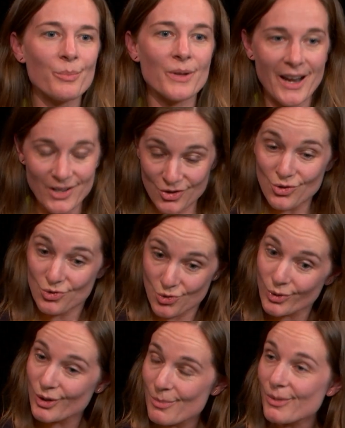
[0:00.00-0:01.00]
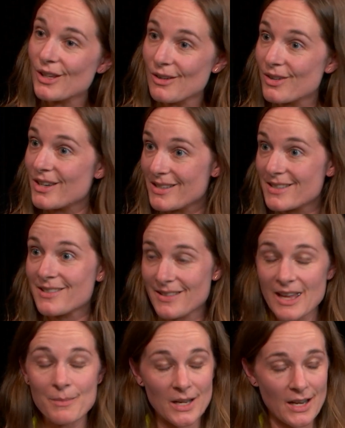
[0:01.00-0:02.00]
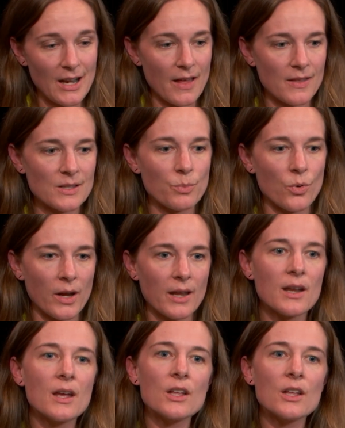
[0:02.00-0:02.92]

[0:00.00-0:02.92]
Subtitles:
but I truly believe it is imminent at this point,